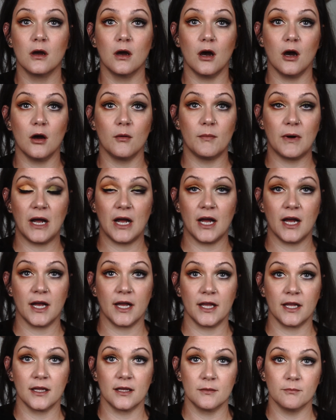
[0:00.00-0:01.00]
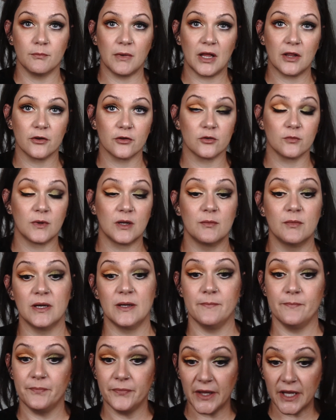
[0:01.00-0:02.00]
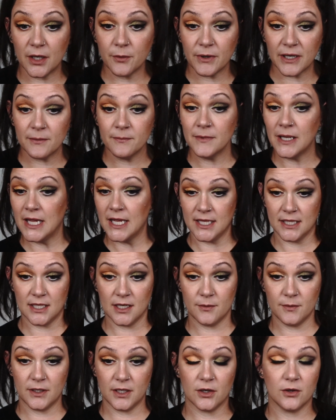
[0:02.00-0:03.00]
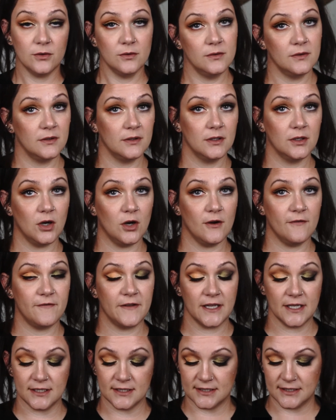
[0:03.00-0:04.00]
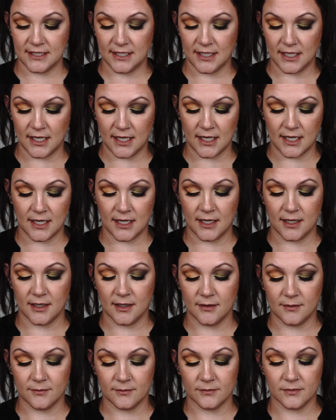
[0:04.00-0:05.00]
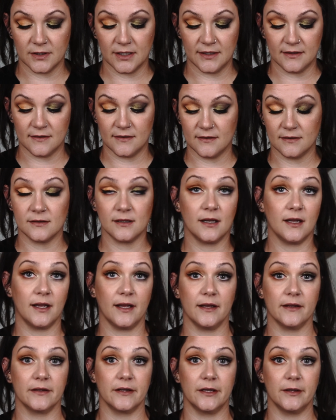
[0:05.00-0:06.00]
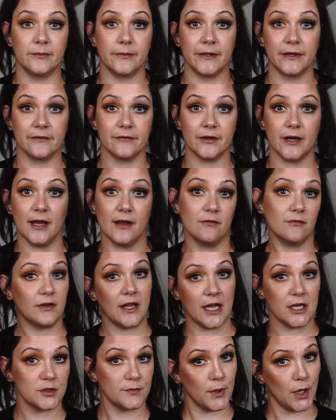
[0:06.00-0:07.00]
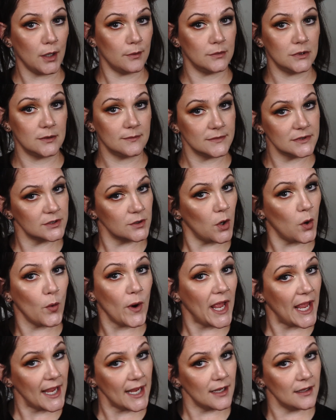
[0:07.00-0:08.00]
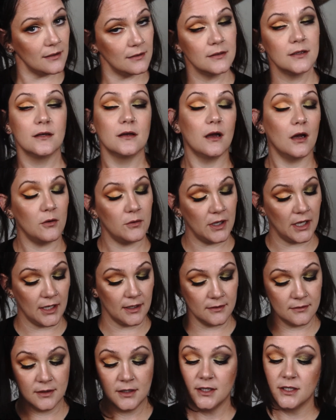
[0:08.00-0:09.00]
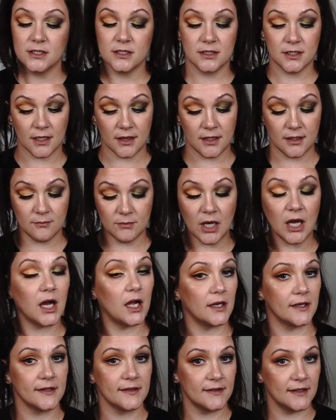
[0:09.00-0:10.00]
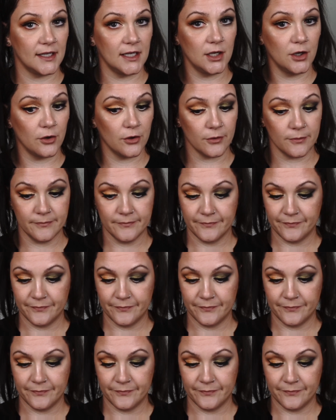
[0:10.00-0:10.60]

on my eye bothers me, but anyway, there we go. All fixed. Let's not act like we never have lash problems. Okay? Okay. Nothing but honesty here.